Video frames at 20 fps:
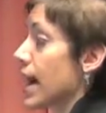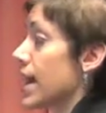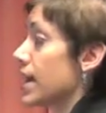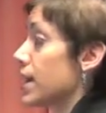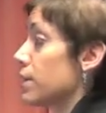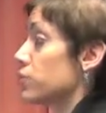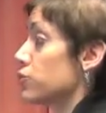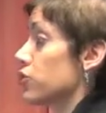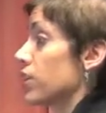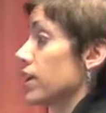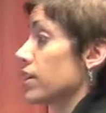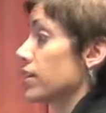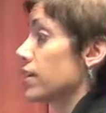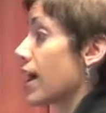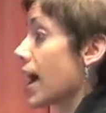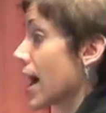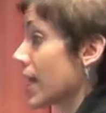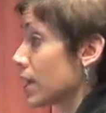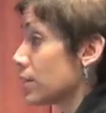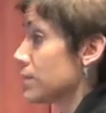
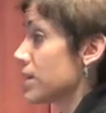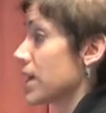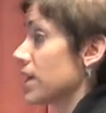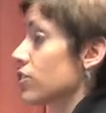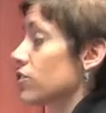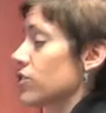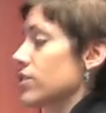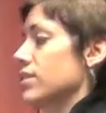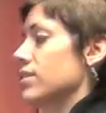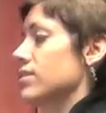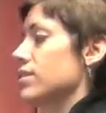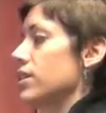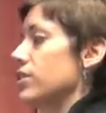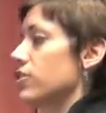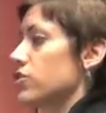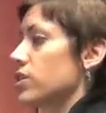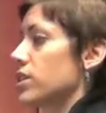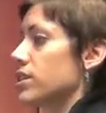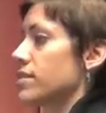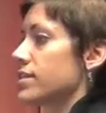adaptations that
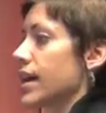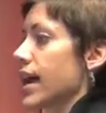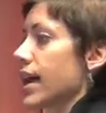cheetahs